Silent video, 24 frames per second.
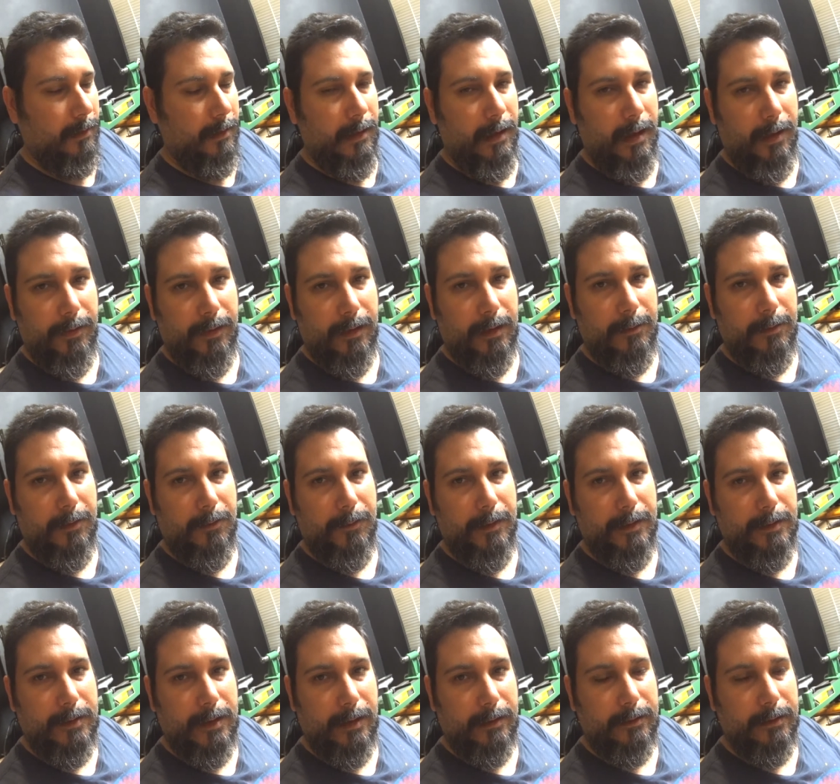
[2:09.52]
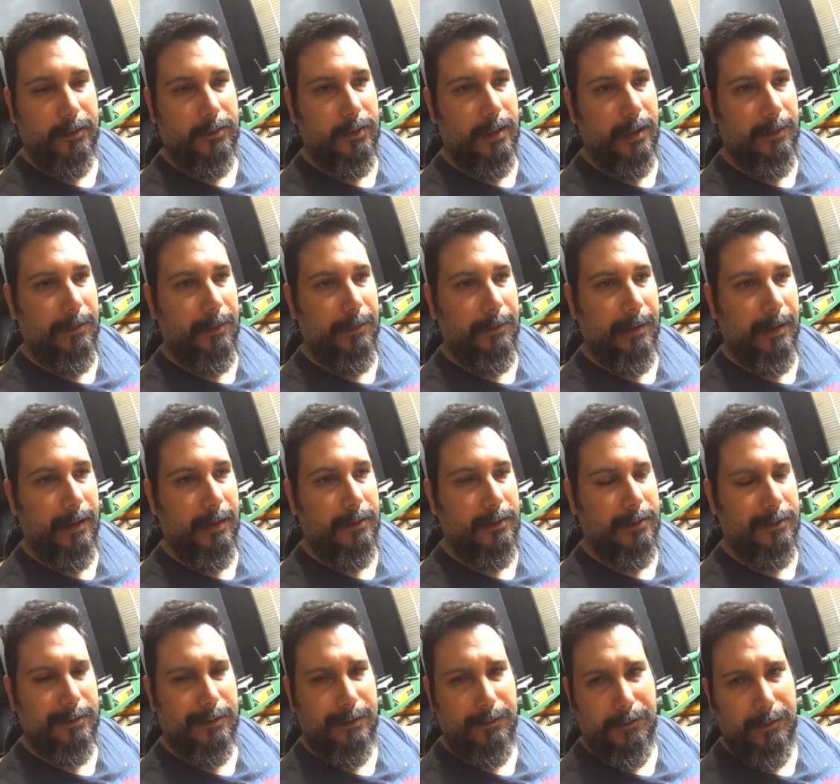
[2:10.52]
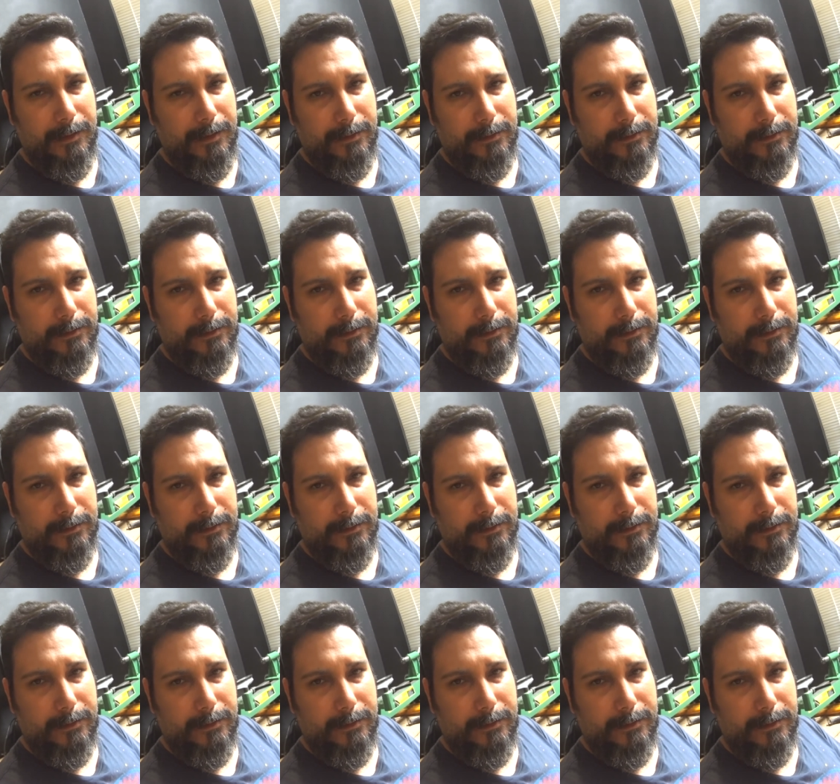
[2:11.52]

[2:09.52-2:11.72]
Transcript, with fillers: I think I'm going to reach out to Jamie Page and see what he